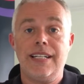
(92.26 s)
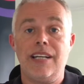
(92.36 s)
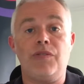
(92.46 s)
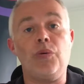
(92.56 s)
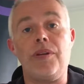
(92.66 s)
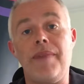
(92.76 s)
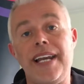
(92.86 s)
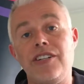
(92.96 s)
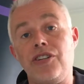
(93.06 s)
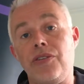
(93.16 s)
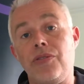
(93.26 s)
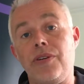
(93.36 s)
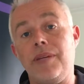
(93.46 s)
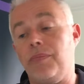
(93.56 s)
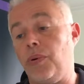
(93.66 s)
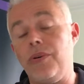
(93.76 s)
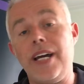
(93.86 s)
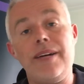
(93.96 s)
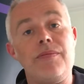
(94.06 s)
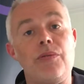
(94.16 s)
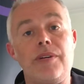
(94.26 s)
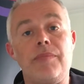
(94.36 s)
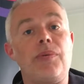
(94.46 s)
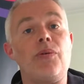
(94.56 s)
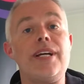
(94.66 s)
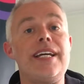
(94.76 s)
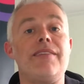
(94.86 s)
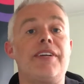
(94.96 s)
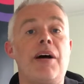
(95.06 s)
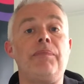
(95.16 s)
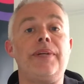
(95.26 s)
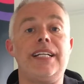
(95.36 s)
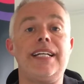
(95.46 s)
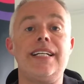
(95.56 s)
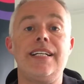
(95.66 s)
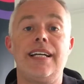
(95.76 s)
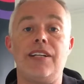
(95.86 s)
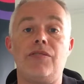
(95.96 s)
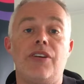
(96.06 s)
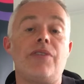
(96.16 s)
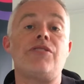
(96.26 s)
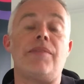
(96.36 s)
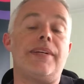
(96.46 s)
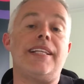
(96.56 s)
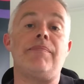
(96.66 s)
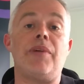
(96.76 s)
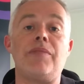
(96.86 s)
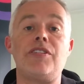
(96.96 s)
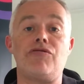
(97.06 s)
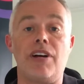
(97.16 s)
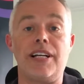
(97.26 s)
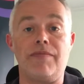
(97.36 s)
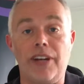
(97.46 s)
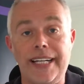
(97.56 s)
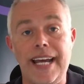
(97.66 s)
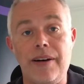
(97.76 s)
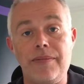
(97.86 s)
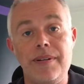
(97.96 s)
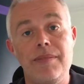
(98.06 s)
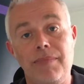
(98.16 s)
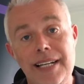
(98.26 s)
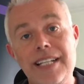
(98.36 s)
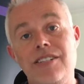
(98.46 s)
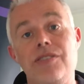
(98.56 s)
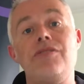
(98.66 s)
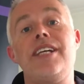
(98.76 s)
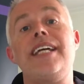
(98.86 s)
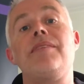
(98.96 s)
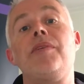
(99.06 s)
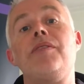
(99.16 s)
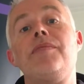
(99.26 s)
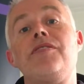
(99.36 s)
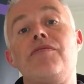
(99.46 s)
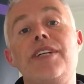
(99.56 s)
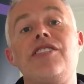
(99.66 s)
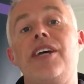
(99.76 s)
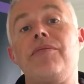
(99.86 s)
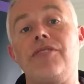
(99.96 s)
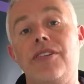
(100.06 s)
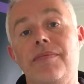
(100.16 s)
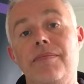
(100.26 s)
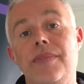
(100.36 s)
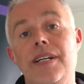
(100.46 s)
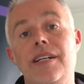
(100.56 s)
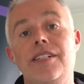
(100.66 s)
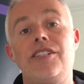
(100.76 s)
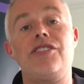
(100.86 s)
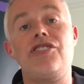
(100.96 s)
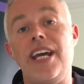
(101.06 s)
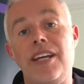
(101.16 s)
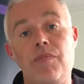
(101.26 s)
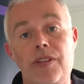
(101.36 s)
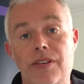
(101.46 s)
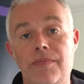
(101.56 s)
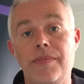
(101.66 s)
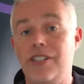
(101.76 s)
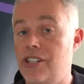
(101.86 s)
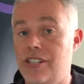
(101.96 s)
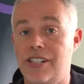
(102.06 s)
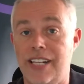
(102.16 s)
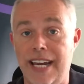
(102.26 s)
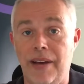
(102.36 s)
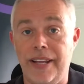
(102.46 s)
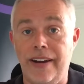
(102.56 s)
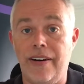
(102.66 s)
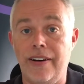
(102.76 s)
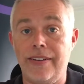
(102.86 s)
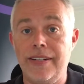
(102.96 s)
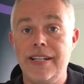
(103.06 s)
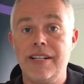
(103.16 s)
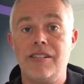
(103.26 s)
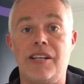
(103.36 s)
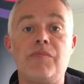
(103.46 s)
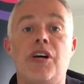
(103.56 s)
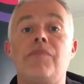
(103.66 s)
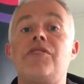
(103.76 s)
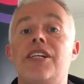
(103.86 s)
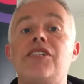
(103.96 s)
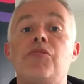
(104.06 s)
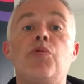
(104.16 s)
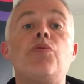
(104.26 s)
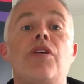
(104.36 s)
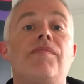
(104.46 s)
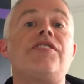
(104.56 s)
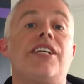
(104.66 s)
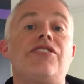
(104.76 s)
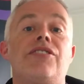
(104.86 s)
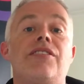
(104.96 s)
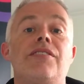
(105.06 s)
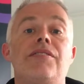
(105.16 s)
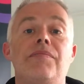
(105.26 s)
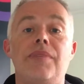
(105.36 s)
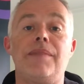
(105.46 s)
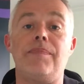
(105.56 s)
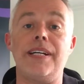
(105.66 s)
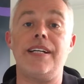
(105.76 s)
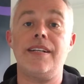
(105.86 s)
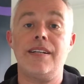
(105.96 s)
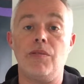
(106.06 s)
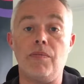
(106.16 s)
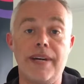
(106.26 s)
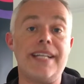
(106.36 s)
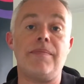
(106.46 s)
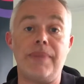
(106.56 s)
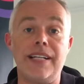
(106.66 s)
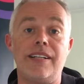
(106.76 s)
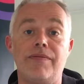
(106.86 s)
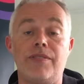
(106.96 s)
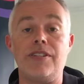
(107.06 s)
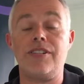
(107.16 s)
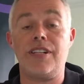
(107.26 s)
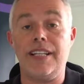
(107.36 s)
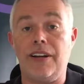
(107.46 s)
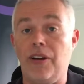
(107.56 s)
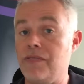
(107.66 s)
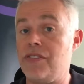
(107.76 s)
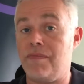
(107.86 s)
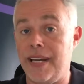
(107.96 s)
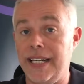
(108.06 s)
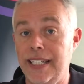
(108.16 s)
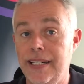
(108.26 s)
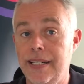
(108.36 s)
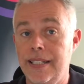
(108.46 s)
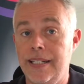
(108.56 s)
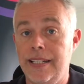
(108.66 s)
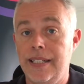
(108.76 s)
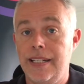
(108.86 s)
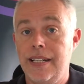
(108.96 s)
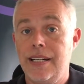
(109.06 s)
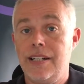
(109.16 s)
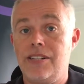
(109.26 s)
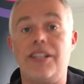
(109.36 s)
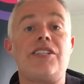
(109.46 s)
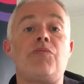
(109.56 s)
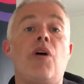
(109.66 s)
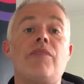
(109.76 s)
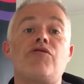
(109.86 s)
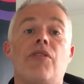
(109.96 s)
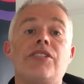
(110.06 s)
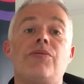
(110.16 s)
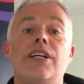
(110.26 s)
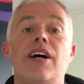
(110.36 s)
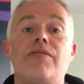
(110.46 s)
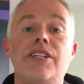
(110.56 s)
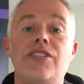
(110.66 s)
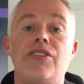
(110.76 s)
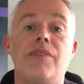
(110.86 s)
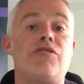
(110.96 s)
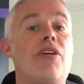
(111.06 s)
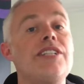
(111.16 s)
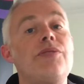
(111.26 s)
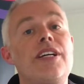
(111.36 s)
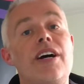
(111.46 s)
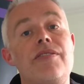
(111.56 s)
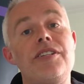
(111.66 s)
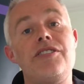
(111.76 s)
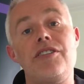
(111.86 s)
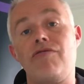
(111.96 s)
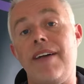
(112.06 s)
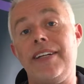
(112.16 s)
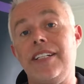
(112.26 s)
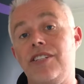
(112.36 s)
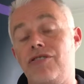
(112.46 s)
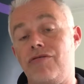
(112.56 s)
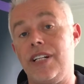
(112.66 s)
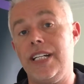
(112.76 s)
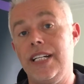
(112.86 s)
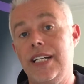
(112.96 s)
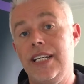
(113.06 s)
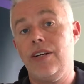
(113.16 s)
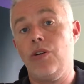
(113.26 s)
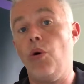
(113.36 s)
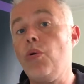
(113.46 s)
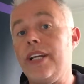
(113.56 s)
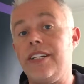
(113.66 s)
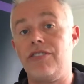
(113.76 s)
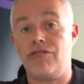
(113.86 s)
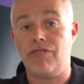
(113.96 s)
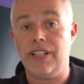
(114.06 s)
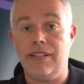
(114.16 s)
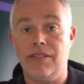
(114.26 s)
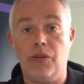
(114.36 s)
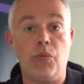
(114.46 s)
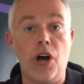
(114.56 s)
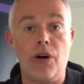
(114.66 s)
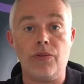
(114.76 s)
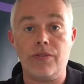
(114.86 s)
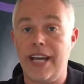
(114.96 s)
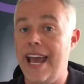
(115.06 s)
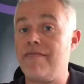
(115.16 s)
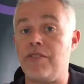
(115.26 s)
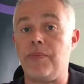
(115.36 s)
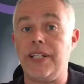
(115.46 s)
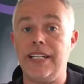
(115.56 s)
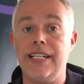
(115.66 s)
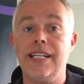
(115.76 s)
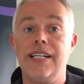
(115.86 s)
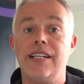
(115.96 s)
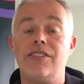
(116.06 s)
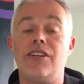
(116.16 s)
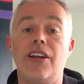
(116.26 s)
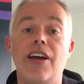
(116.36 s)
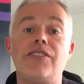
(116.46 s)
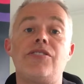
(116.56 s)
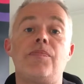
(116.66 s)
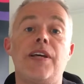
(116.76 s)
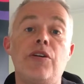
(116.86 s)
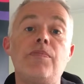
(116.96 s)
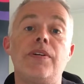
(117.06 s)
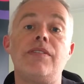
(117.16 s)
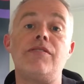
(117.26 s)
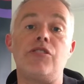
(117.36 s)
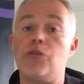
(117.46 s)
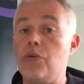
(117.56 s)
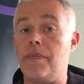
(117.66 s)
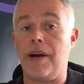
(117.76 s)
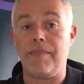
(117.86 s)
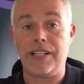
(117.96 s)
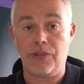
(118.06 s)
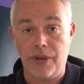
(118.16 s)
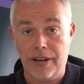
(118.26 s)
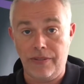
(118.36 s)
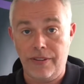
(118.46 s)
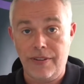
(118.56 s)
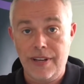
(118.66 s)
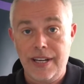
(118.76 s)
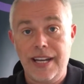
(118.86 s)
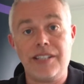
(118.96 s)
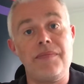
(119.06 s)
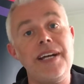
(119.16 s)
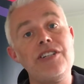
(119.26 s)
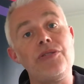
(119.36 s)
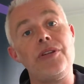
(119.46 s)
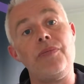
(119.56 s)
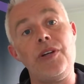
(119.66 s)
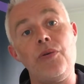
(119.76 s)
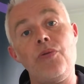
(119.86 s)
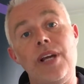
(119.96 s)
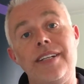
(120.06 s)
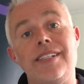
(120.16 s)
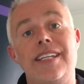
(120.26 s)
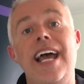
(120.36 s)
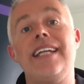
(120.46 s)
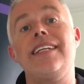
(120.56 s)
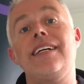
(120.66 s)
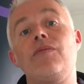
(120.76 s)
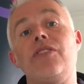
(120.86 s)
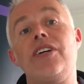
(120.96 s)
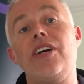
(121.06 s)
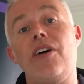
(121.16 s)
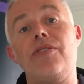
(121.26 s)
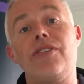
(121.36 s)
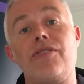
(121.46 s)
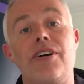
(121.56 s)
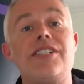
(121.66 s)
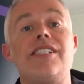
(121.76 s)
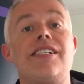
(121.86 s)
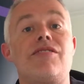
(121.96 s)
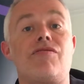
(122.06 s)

If you're the manager or an employer or an employee of a company and you know somebody that might be struggling right now, please do take the moment to reach out to them, just to check in with them, just to see how they are. Sometimes a small conversation can be a big or make a big difference in the lives of many. So this is what I'm trying to encourage. I'm trying to encourage the travel industry, all industry, the world, everybody, to learn to be open, to talk about mental health, and to make sure that we all understand that the current crisis is